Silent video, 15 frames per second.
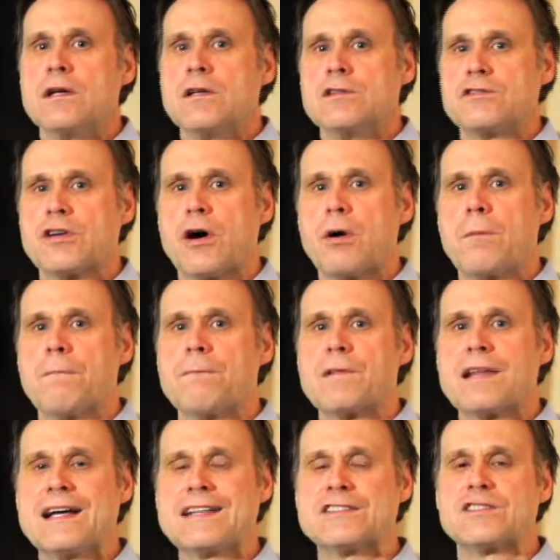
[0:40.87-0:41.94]
So
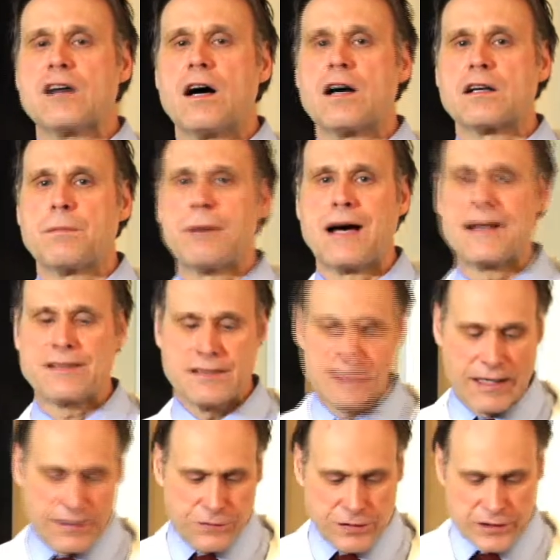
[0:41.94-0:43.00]
let's talk about the
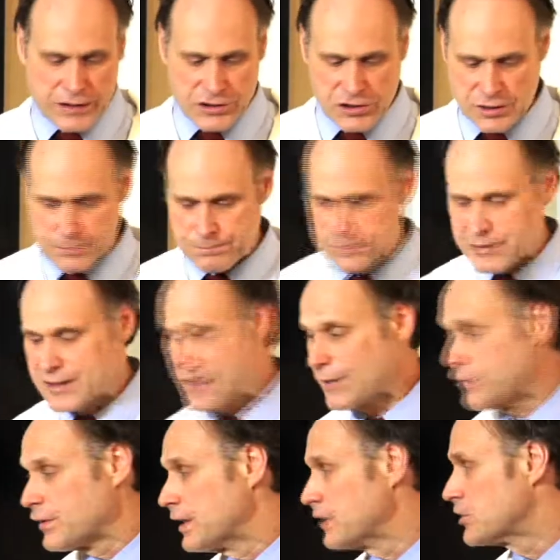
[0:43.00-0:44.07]
definition. The
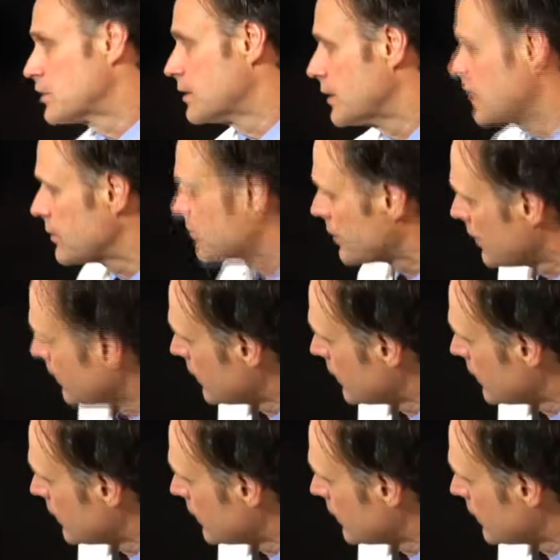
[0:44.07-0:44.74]
definition is